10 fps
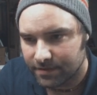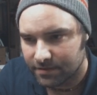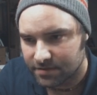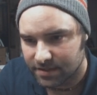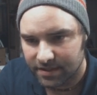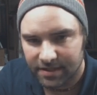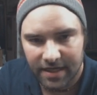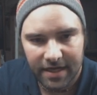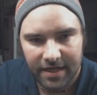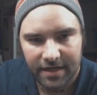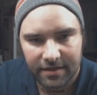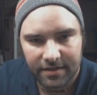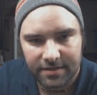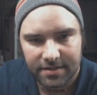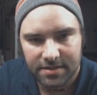There's a little icon
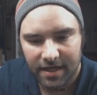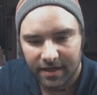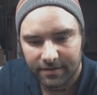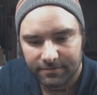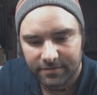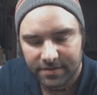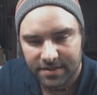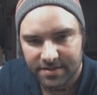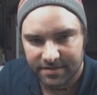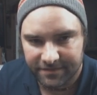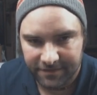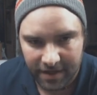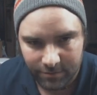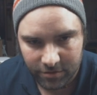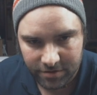at the top that says
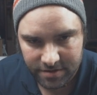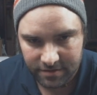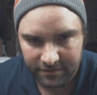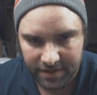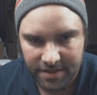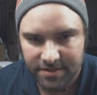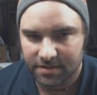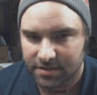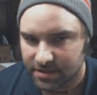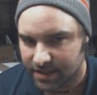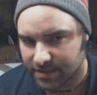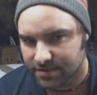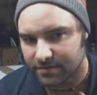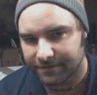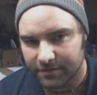find more surveys, and you just
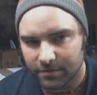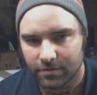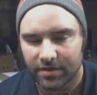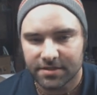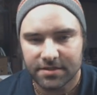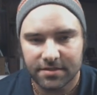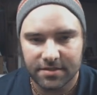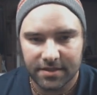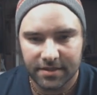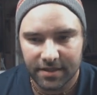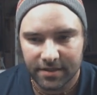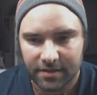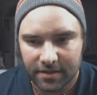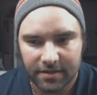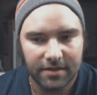answer a few questions, and then
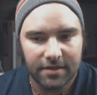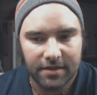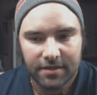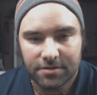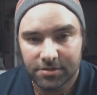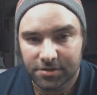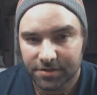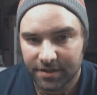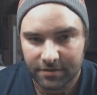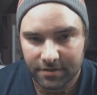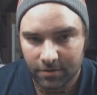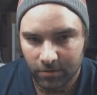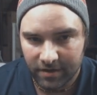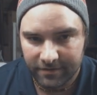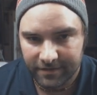usually you can
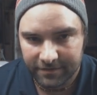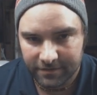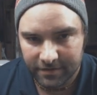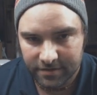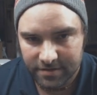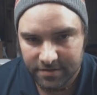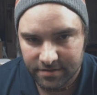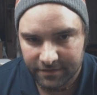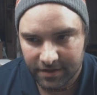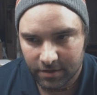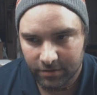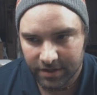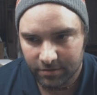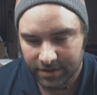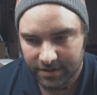qualify for another survey
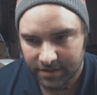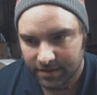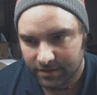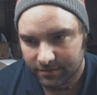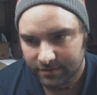quite quickly.